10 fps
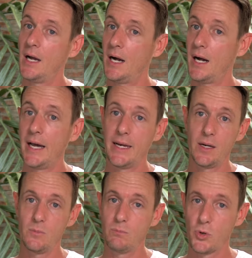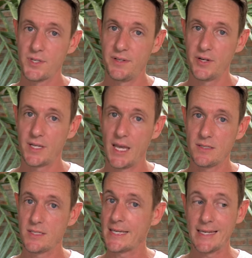and in more severe
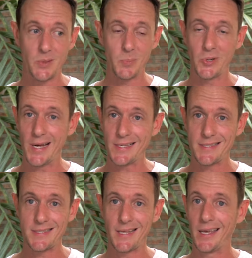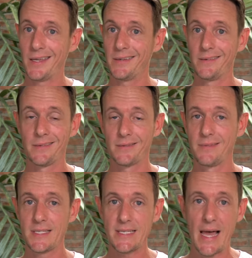cases get depressed and
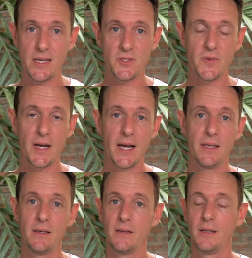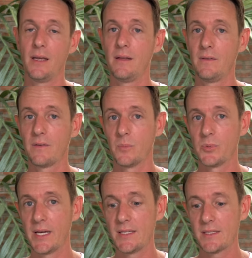dissatisfied and
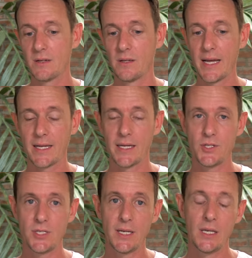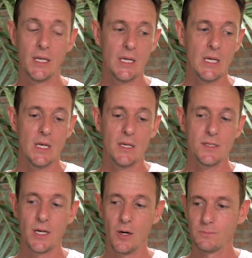complacent and all that kind of shit.
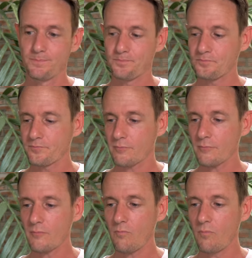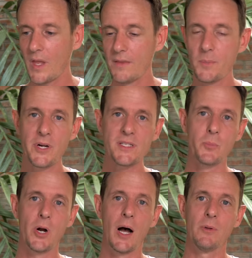So, the prison
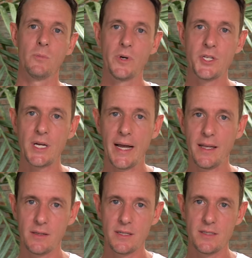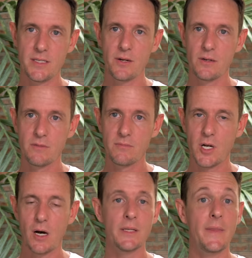problem, which I considered
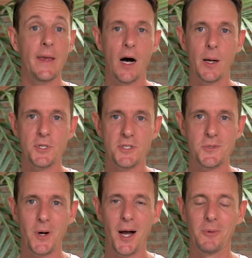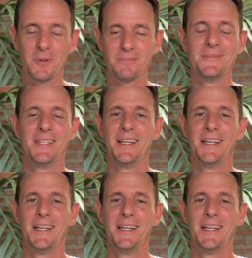calling the options problem,